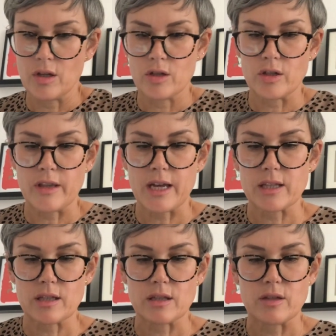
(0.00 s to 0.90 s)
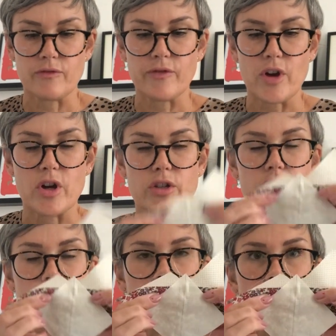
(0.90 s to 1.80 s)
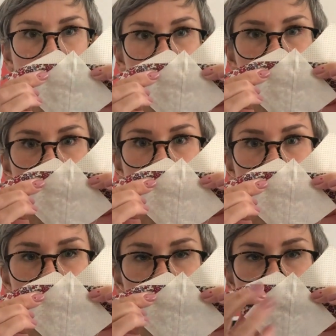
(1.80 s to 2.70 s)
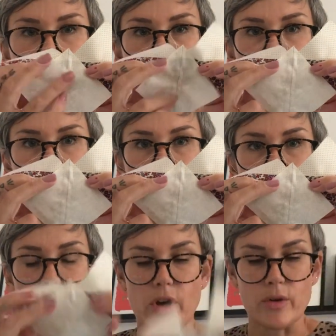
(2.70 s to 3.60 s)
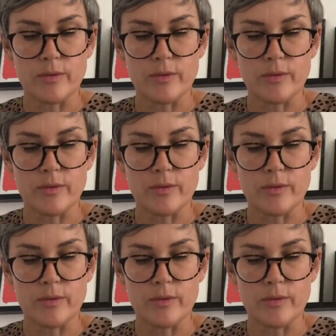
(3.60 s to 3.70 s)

So that's the first unit there sewn.